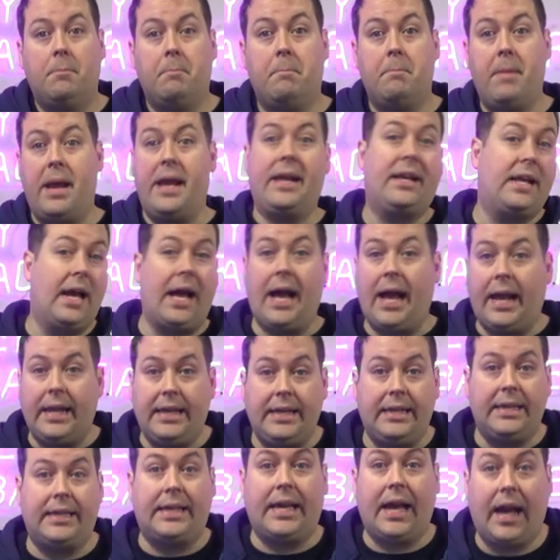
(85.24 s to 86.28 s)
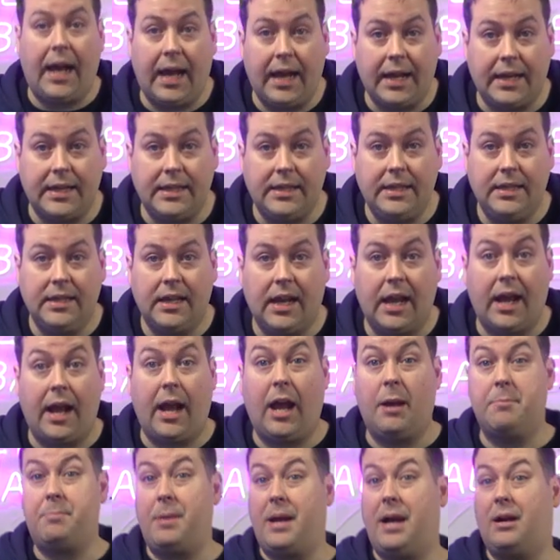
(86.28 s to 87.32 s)
Mega 8K at
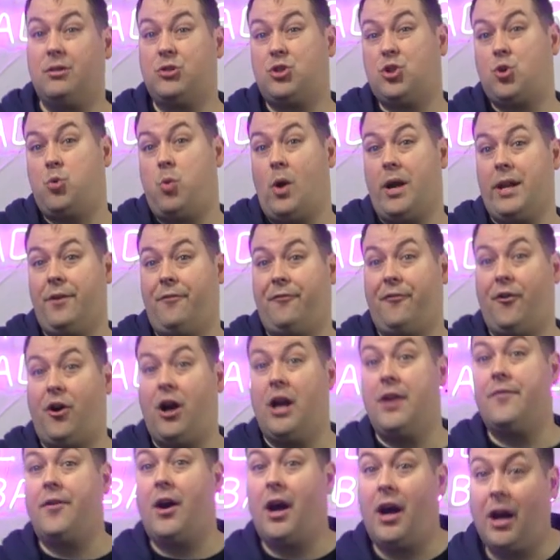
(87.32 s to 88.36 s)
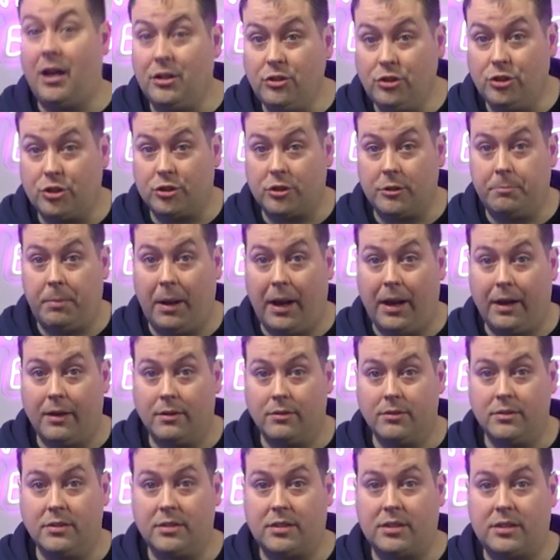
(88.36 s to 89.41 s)
about
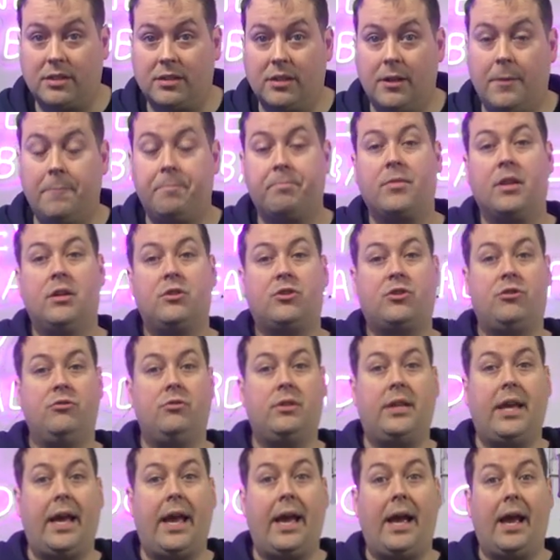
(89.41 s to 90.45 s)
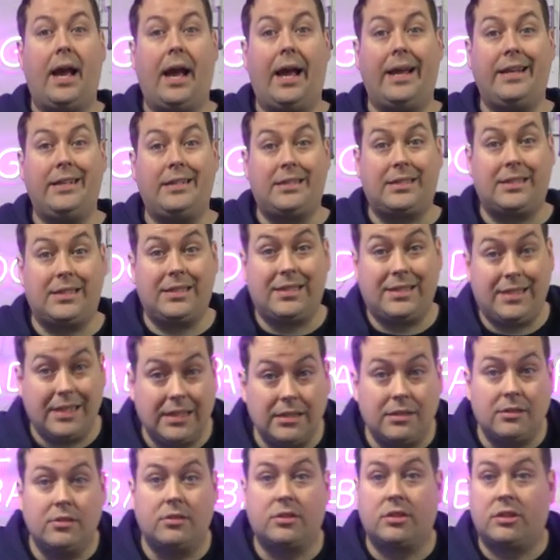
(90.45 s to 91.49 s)
£2,500 to get a
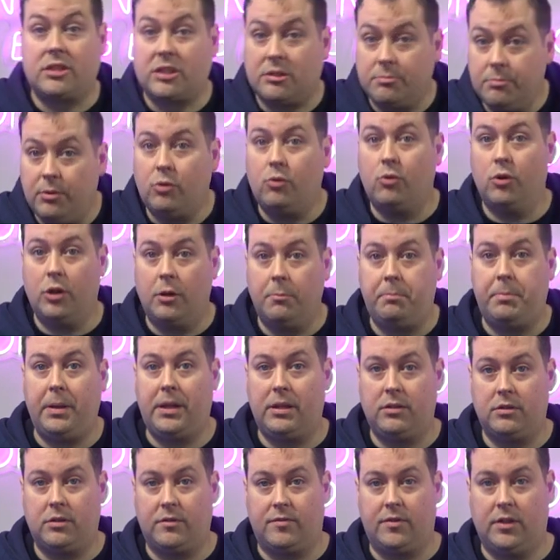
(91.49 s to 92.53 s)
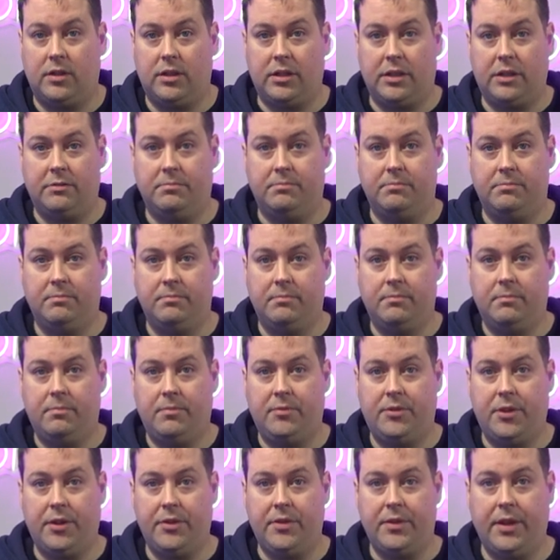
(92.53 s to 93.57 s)
still smaller build volume
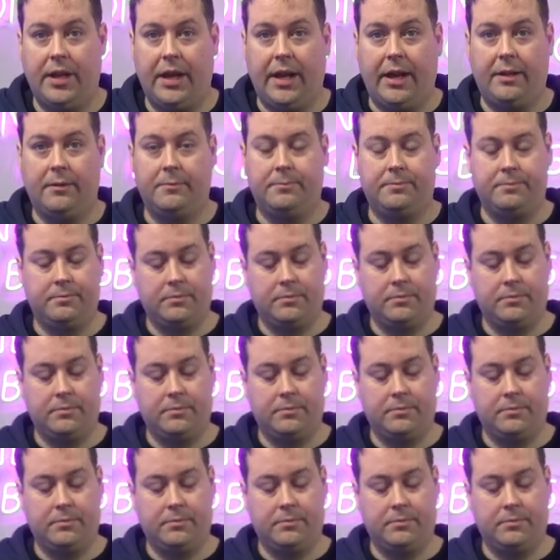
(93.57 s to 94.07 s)
than that.